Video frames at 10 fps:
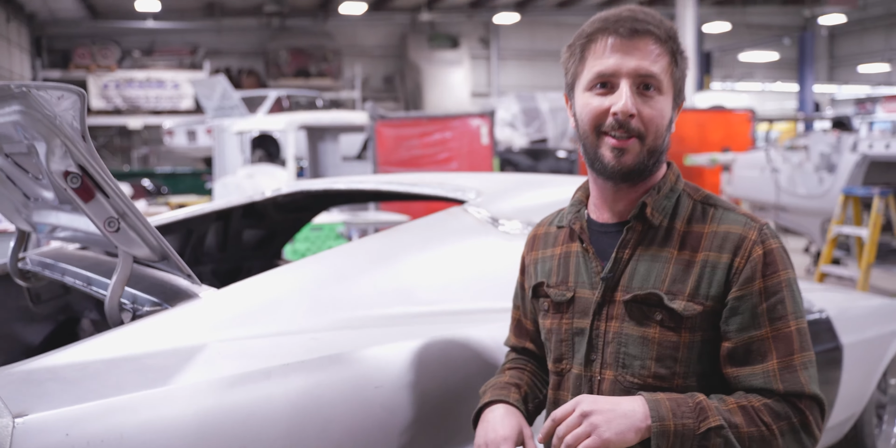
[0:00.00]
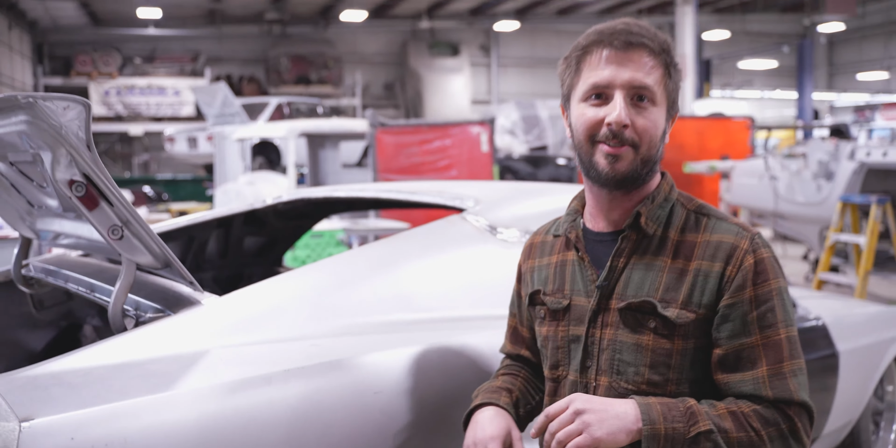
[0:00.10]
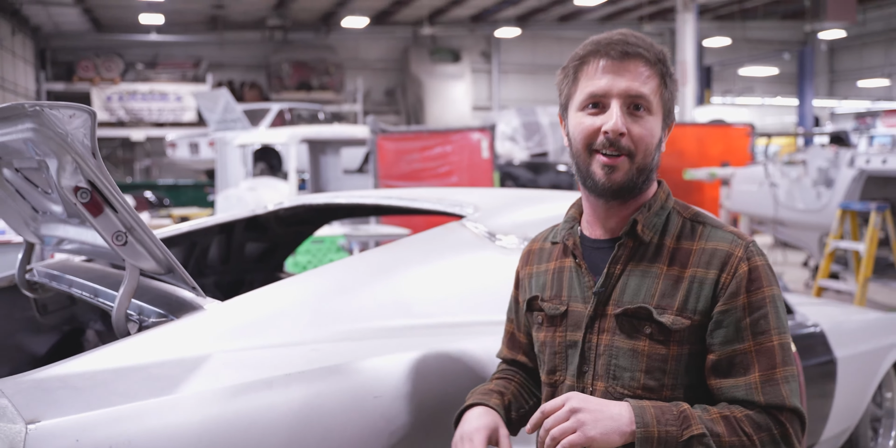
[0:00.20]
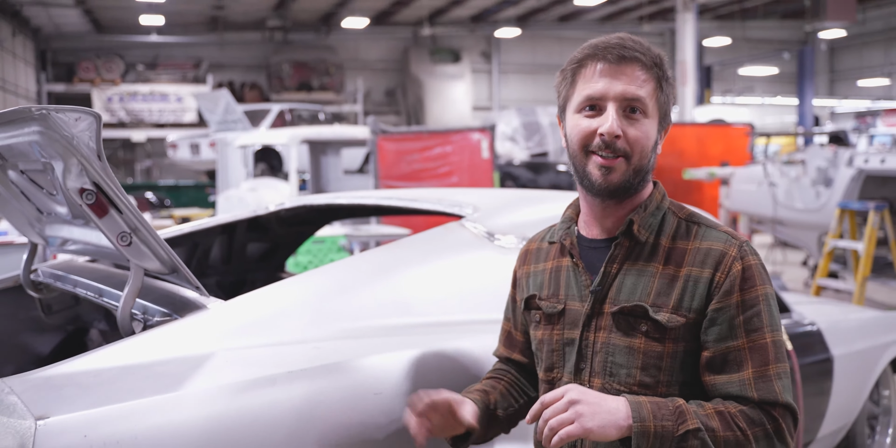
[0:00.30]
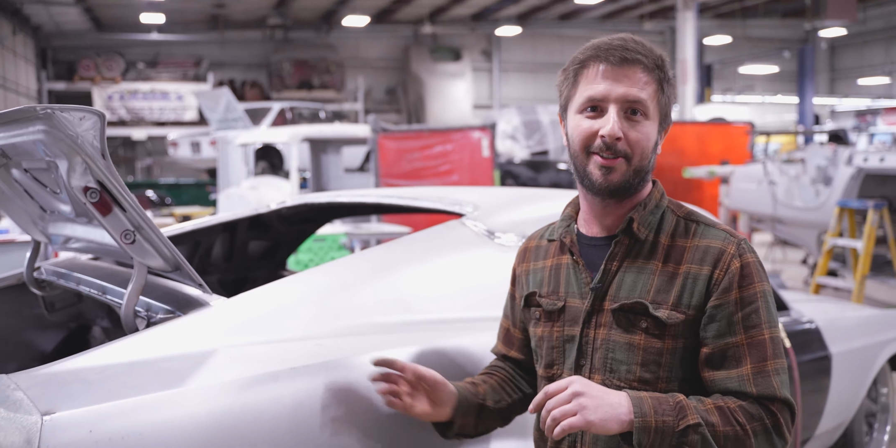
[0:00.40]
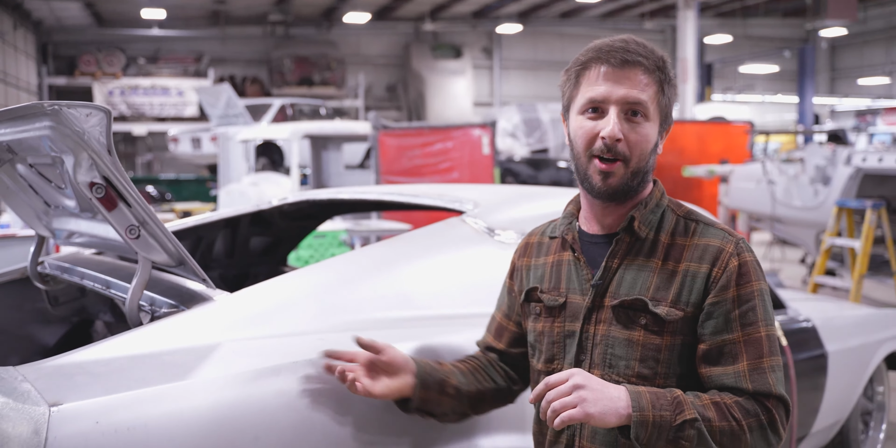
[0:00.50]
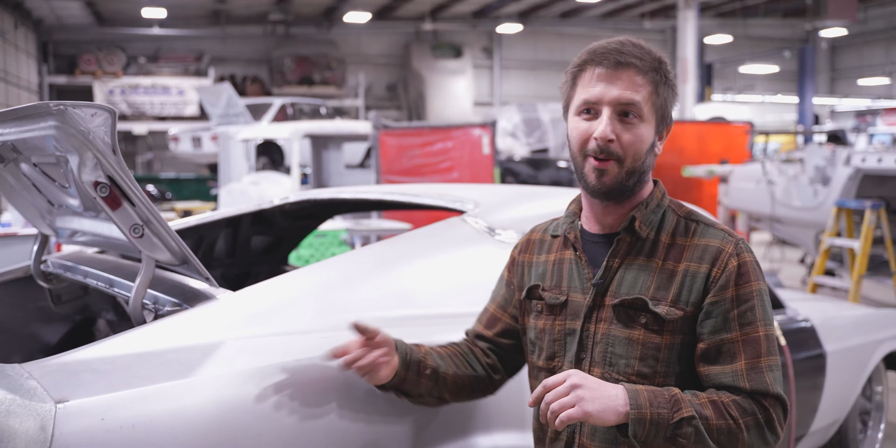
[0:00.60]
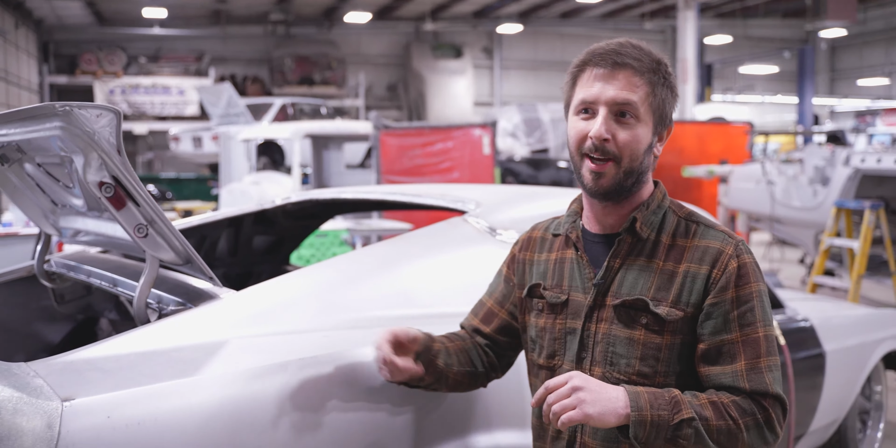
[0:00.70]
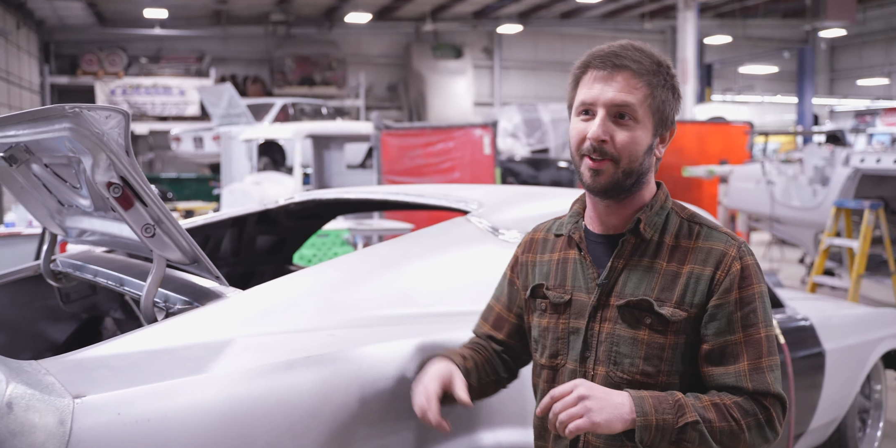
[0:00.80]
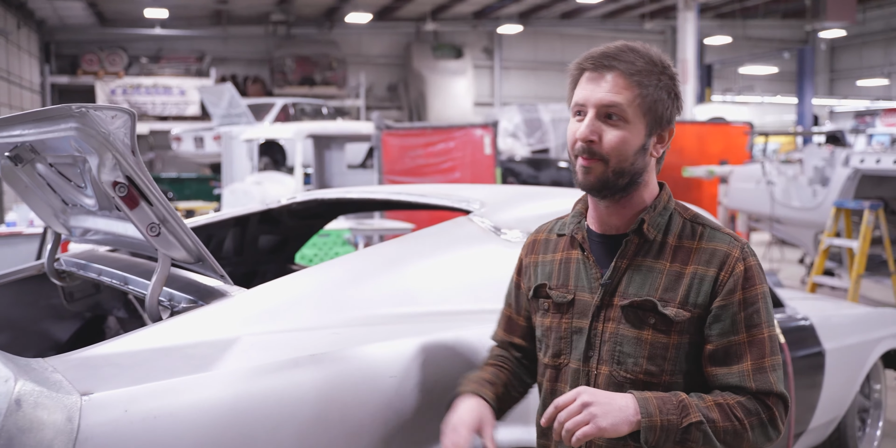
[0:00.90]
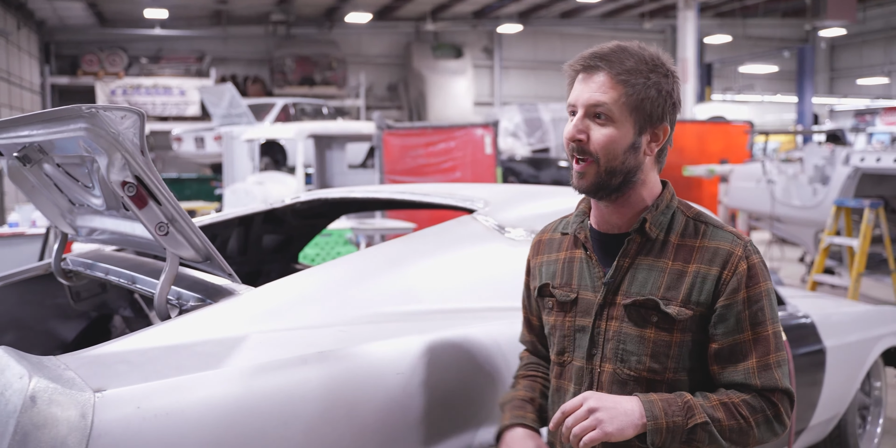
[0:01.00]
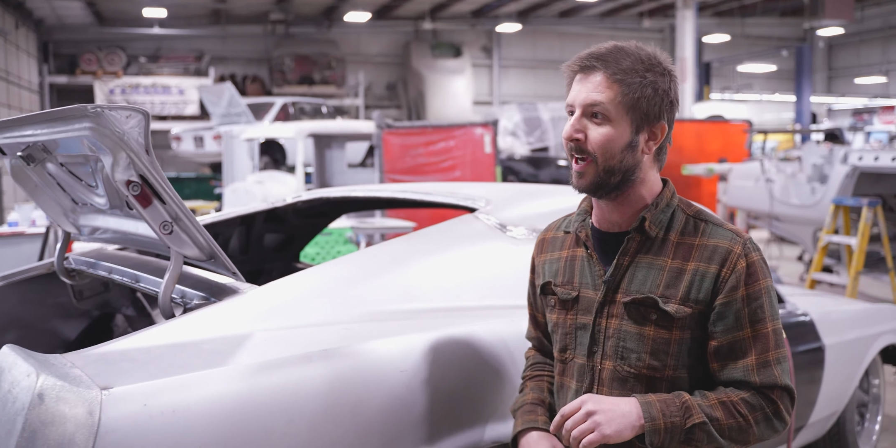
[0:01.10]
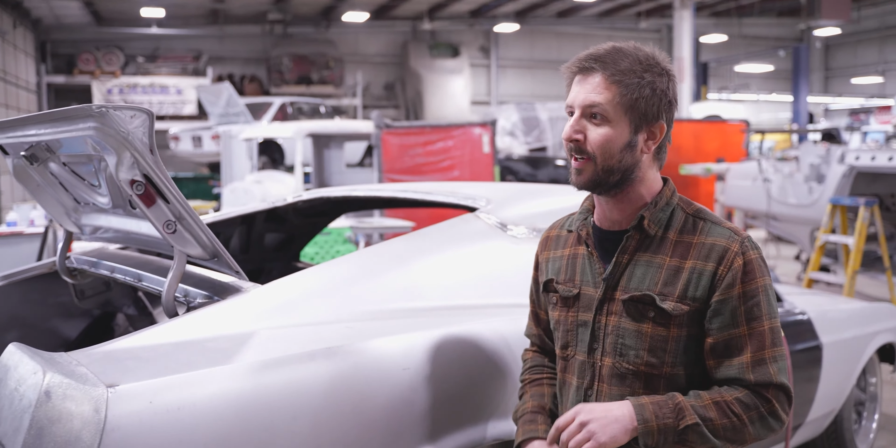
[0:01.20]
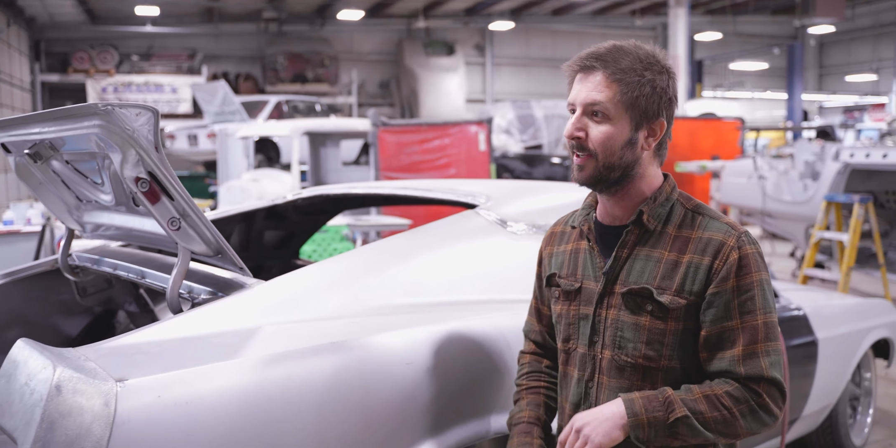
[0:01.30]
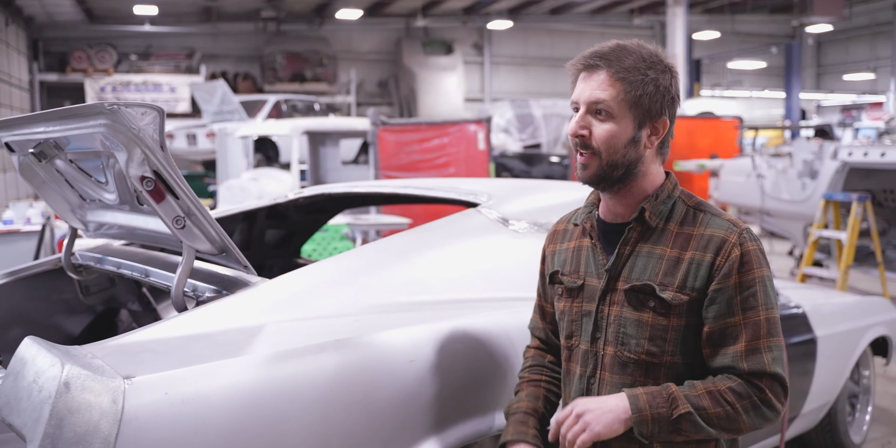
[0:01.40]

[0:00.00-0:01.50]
exhaust all the way out the back,